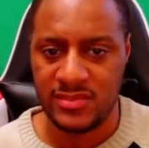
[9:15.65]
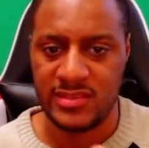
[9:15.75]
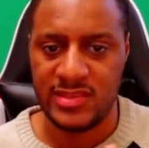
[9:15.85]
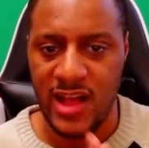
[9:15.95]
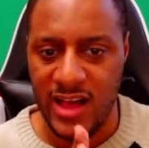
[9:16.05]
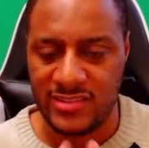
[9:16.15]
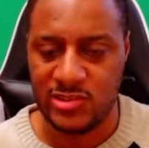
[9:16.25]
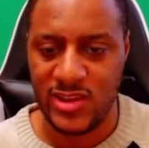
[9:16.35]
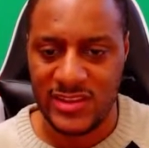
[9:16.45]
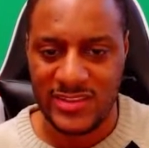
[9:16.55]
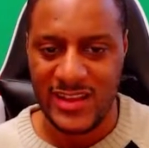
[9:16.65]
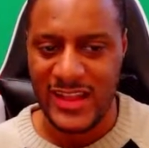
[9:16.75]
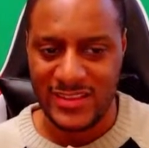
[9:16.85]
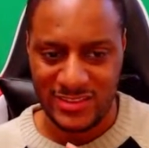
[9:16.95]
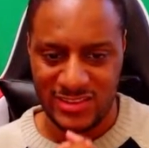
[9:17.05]
Lust. Look at this
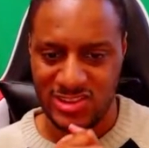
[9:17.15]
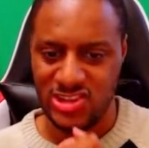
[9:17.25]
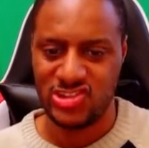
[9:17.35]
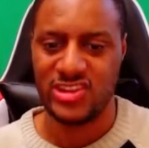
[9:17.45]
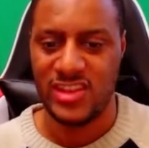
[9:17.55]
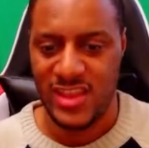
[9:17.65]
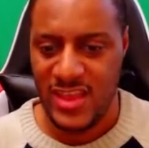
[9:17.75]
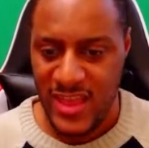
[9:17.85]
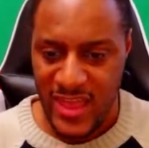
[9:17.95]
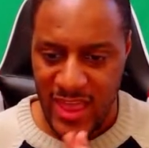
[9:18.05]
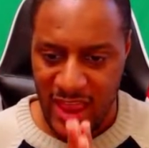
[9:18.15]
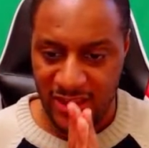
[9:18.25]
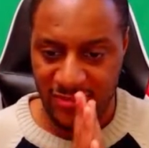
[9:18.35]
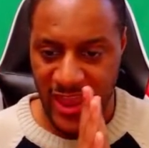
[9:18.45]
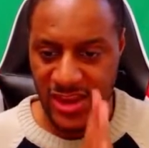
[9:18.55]
collector's edition. And
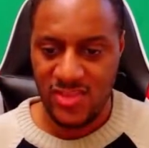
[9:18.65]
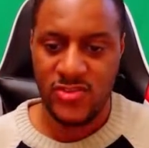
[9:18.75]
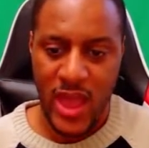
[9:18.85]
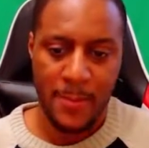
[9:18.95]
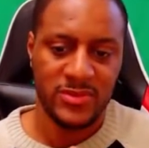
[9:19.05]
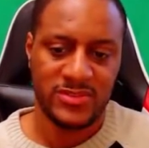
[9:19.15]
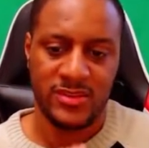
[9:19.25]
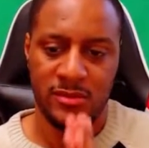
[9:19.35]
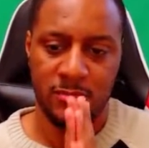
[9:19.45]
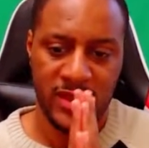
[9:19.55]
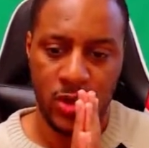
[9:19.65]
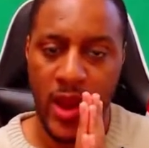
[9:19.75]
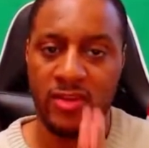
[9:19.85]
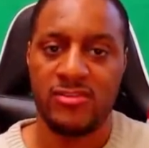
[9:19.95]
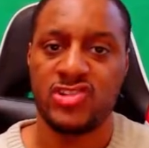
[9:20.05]
if any of you happen to be
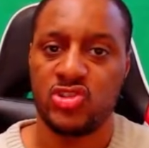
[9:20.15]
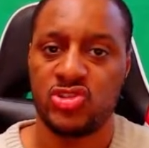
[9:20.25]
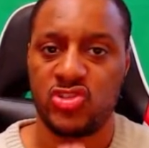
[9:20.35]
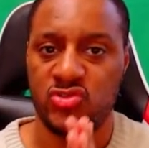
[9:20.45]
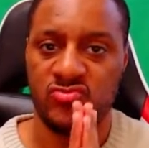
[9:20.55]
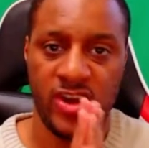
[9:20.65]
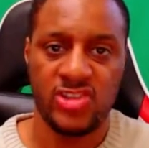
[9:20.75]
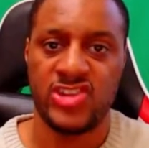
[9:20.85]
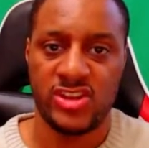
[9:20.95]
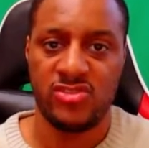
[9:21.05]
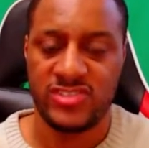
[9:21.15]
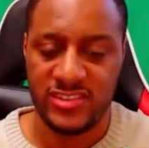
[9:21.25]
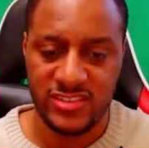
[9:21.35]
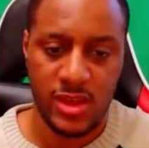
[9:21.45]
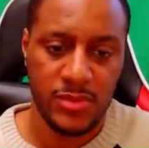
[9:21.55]
quite rich or just very generous and
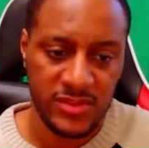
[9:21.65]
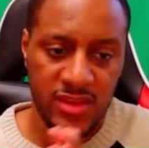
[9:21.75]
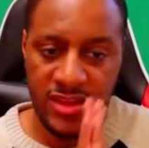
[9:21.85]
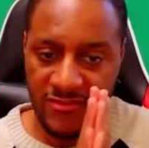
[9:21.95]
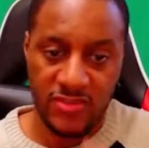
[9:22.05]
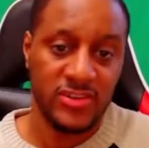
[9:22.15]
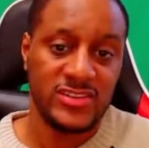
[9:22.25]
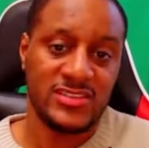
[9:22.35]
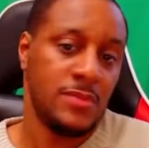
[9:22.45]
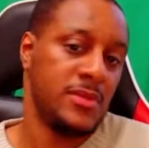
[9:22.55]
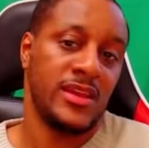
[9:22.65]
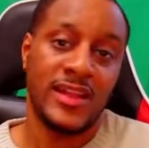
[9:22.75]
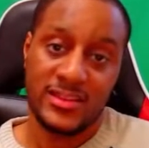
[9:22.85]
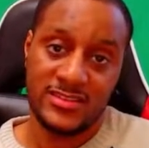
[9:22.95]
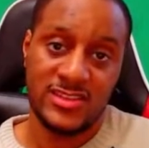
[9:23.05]
determined, feel free to send me the
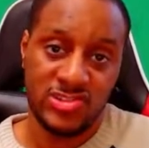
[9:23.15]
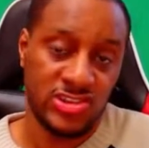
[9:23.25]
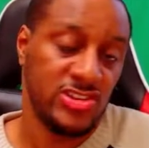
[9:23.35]
collector's edition.